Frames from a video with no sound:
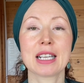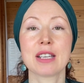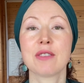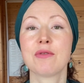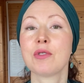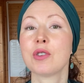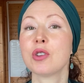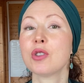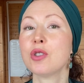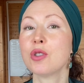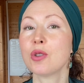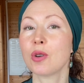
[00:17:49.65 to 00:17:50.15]
If
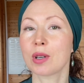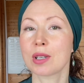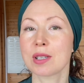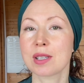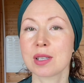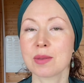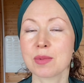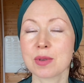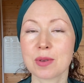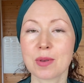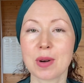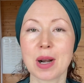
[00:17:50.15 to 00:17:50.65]
you're not a
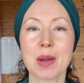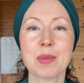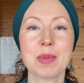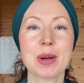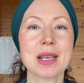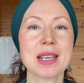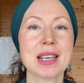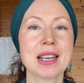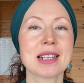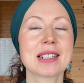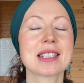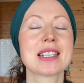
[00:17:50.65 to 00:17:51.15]
subscriber
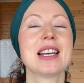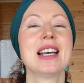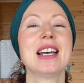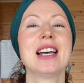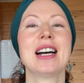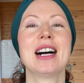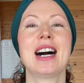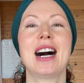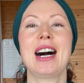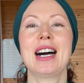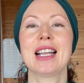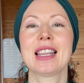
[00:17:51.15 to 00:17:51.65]
yet,
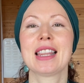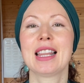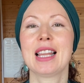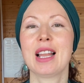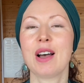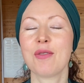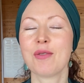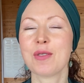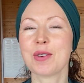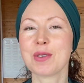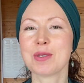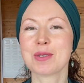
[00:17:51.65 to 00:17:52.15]
I'd
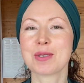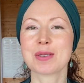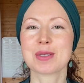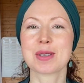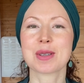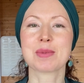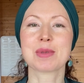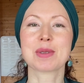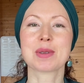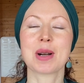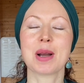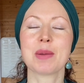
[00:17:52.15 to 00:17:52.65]
love for you to
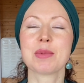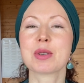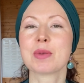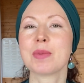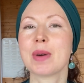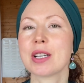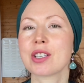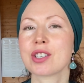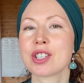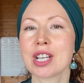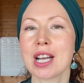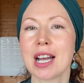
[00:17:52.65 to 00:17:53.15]
subscribe to
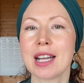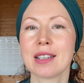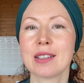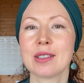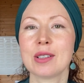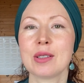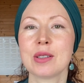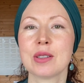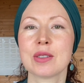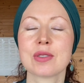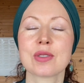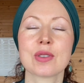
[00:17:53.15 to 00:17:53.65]
my
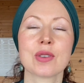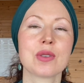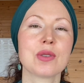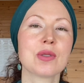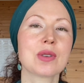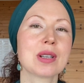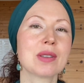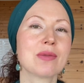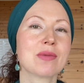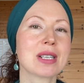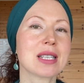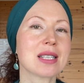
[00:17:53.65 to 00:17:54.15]
channel so you
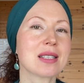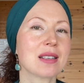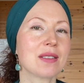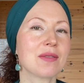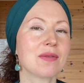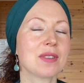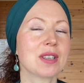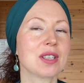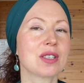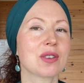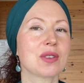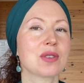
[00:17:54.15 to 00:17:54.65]
can receive
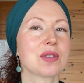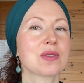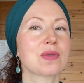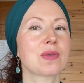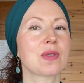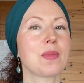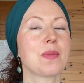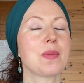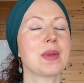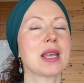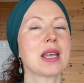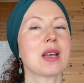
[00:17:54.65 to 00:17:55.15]
videos
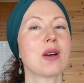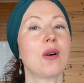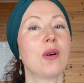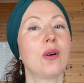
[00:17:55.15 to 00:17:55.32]
from me